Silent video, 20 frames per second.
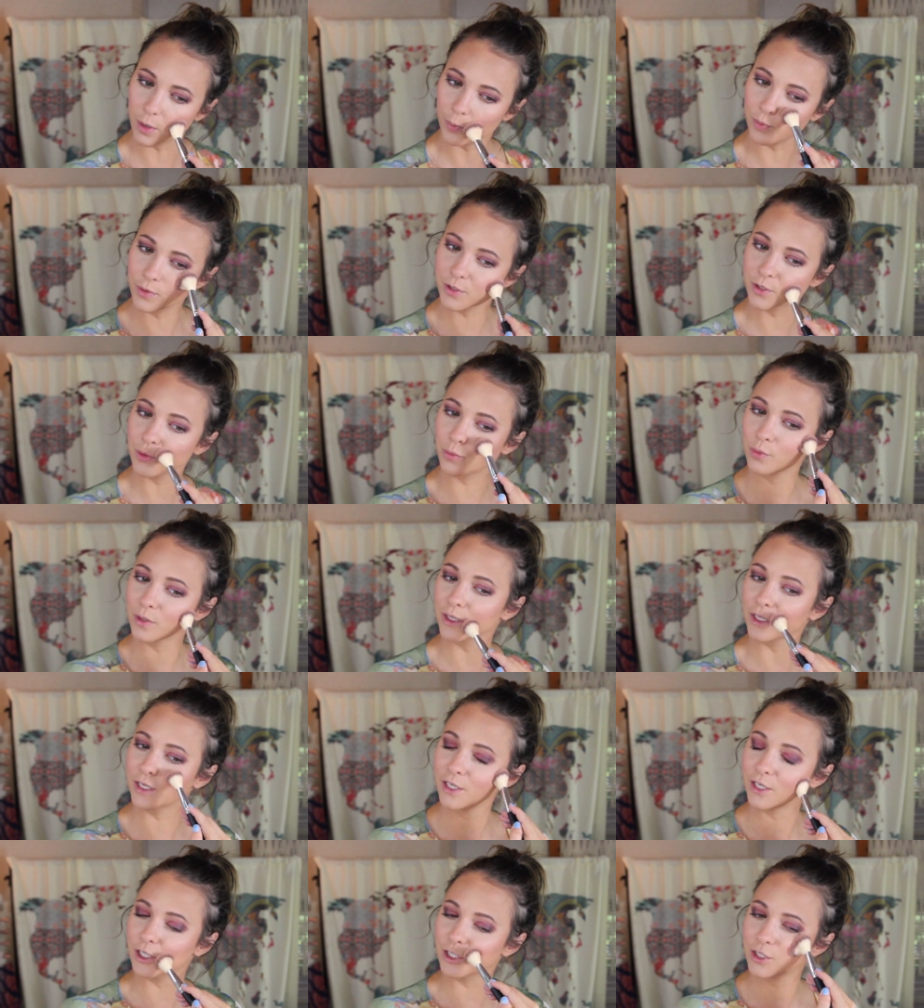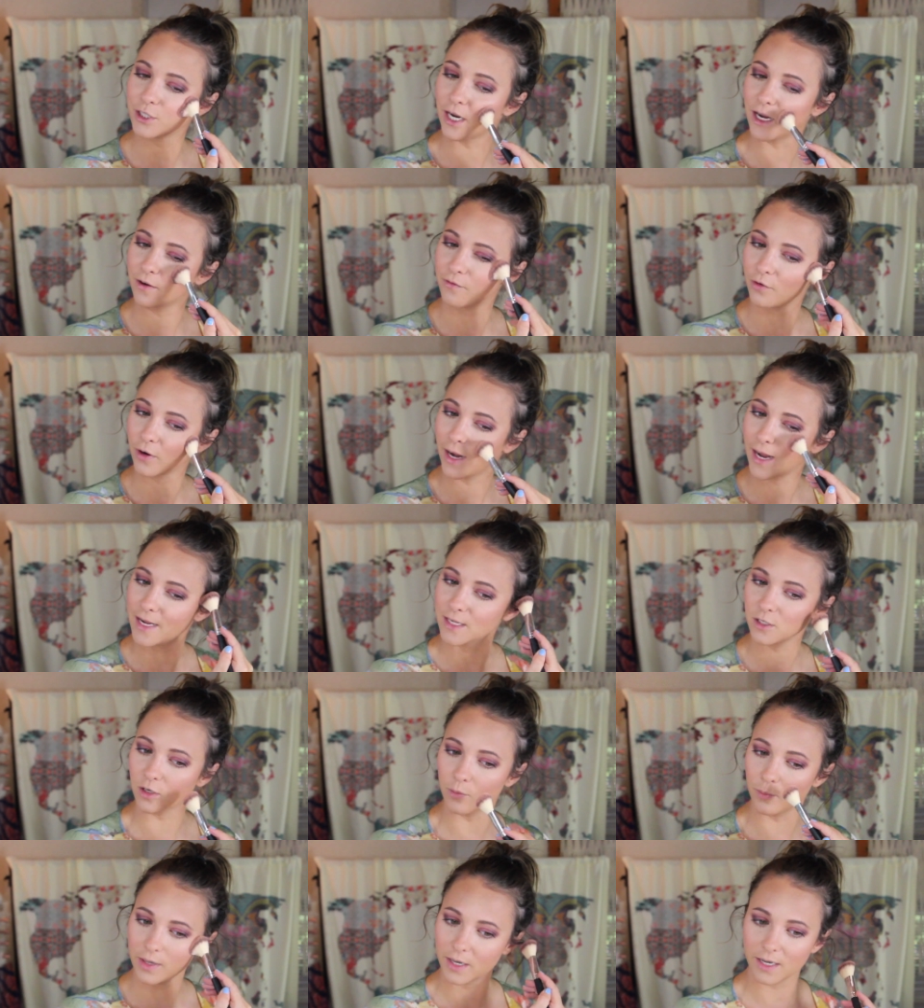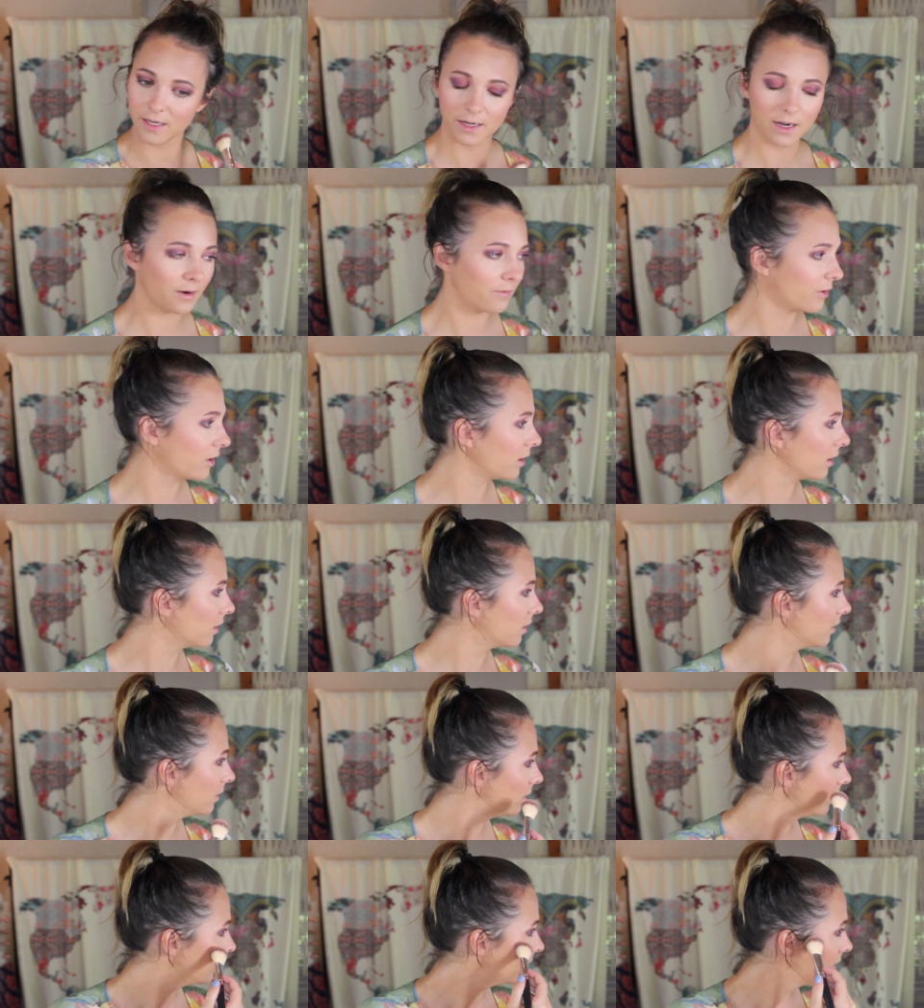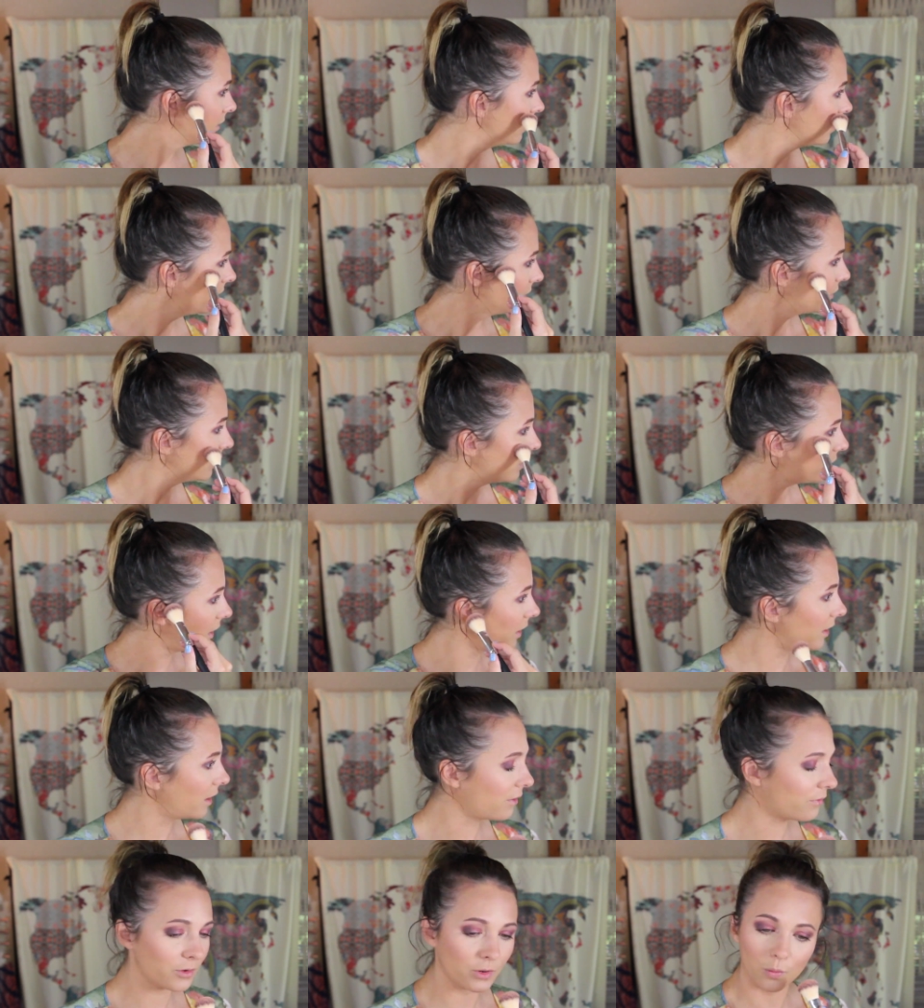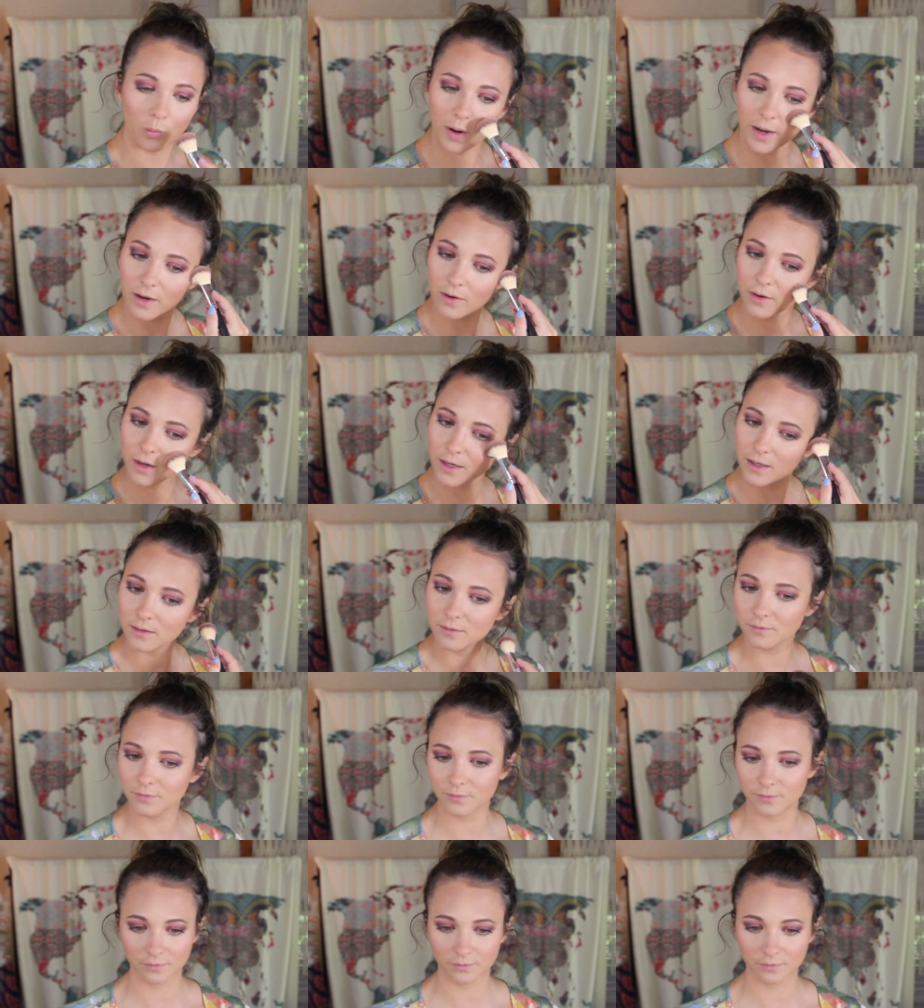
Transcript: is a really good shade for hazel, but I never, I never wear it.